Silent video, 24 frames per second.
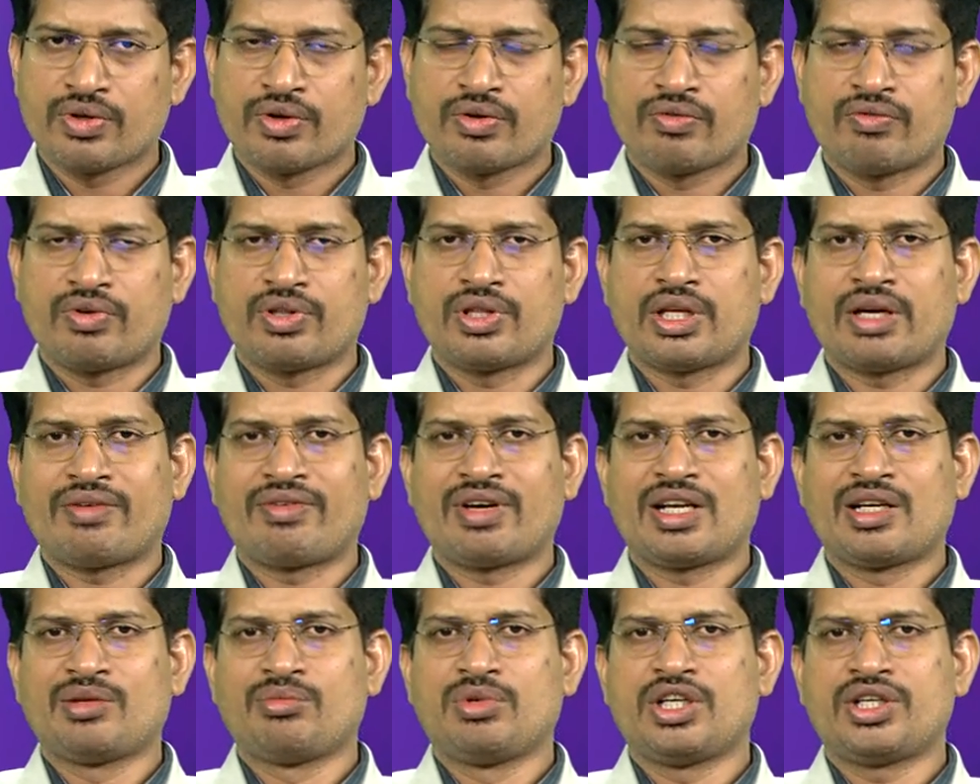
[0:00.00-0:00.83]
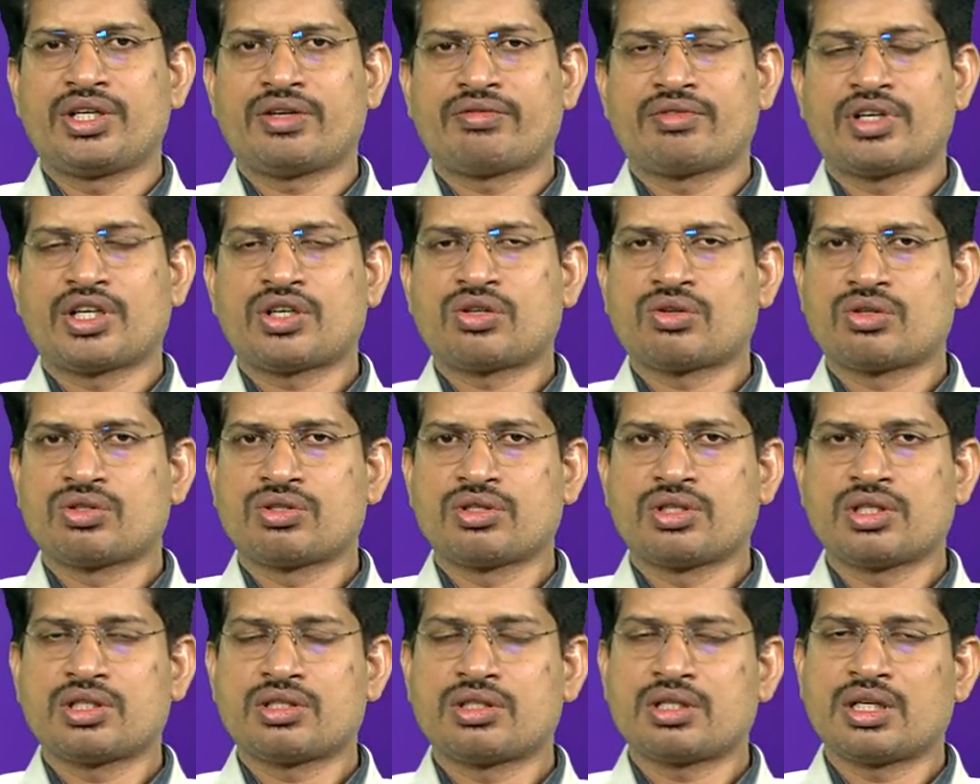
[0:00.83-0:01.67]
When the availability of nitrogen
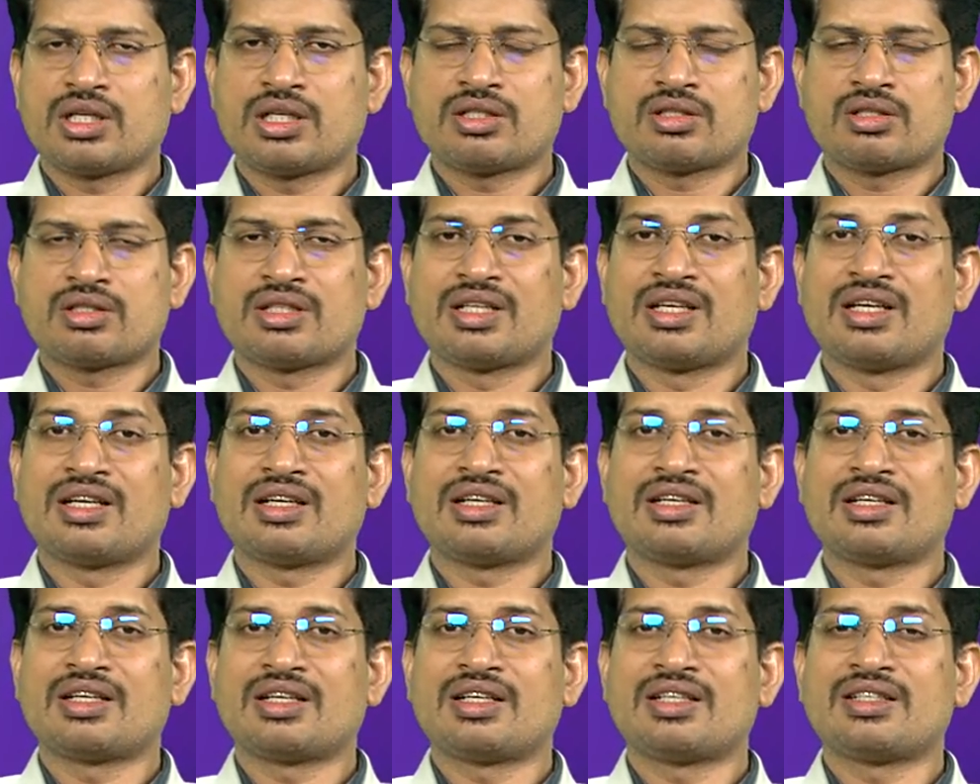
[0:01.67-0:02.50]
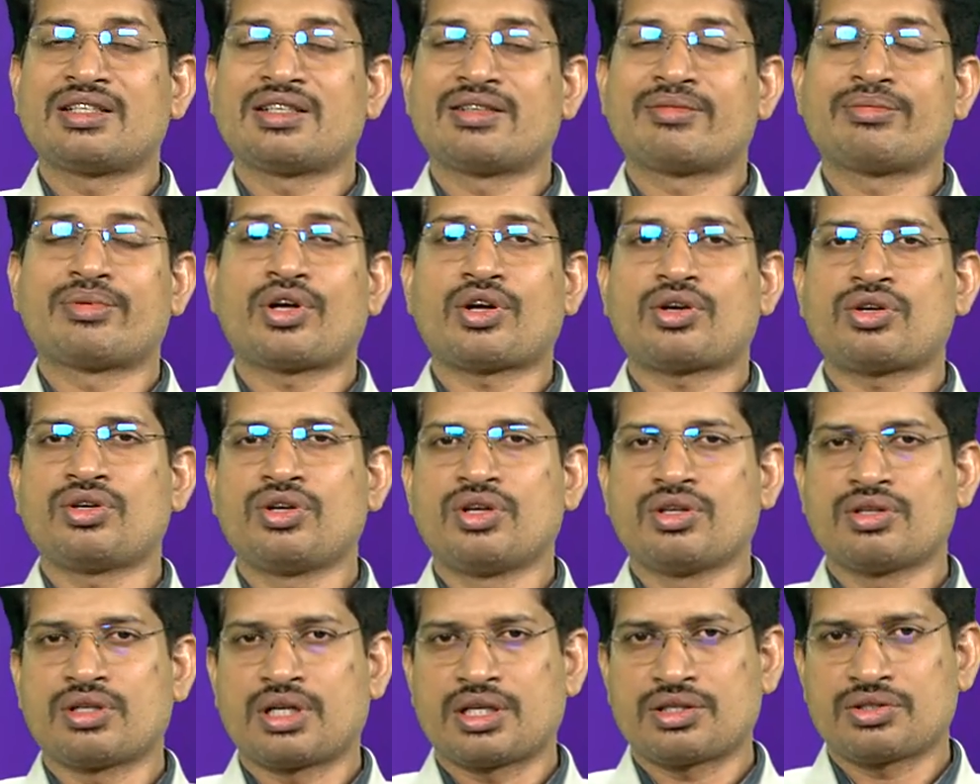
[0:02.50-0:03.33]
is less, the agricultural production
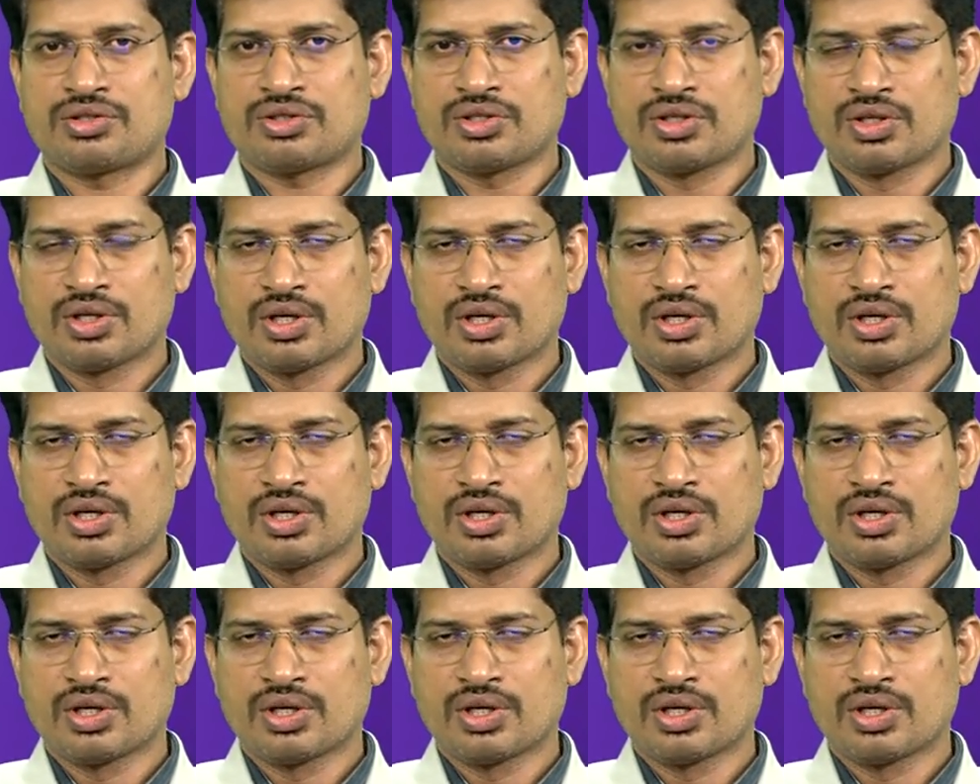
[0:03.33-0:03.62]
is less,